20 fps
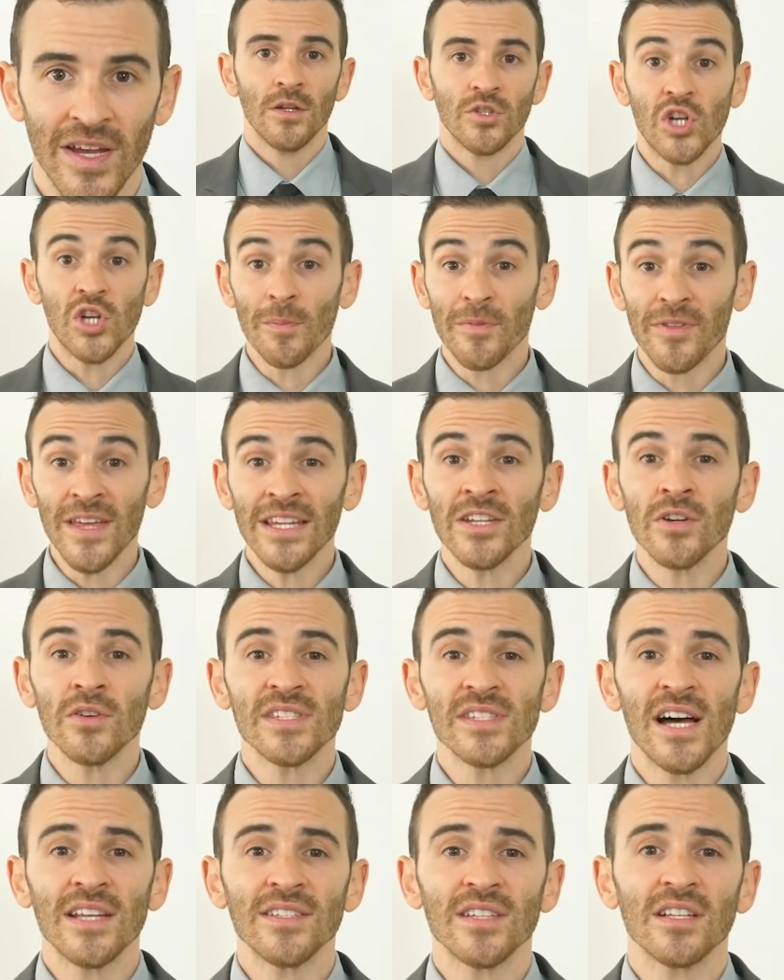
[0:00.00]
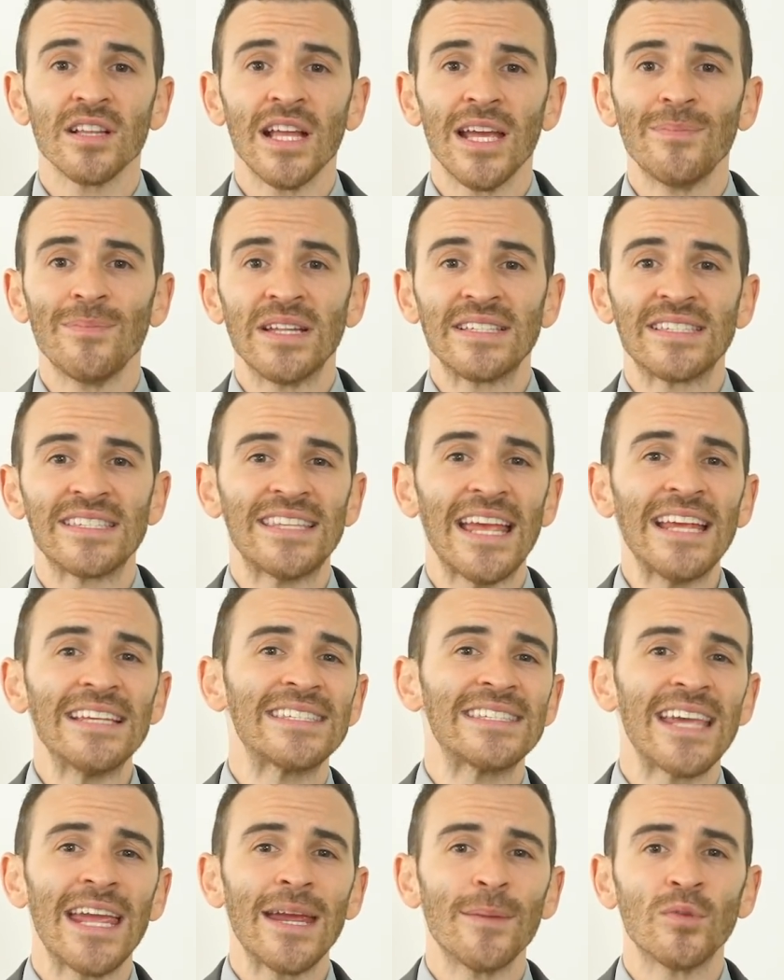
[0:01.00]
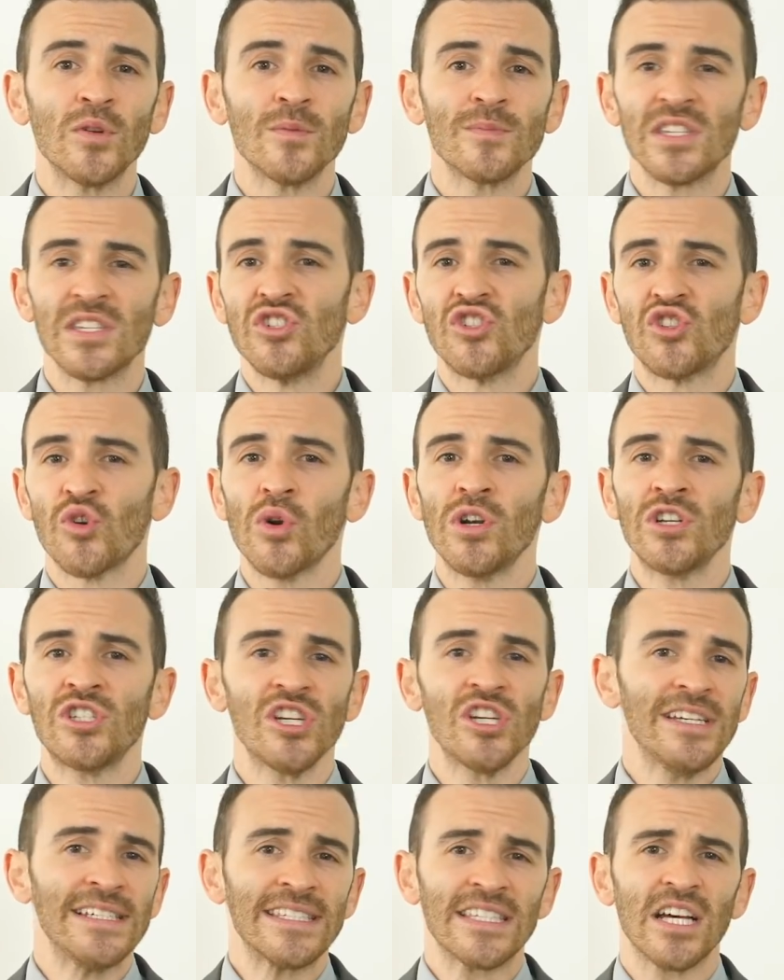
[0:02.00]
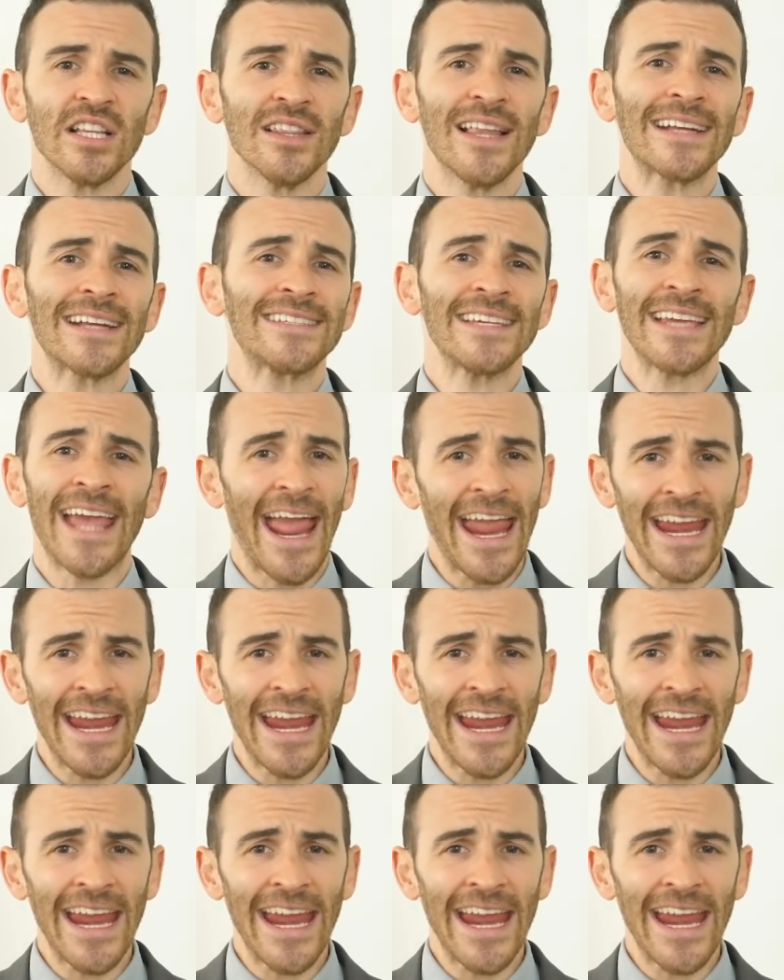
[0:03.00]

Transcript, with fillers: Trump then goes on to claim that Stacey Abrams in Georgia is collecting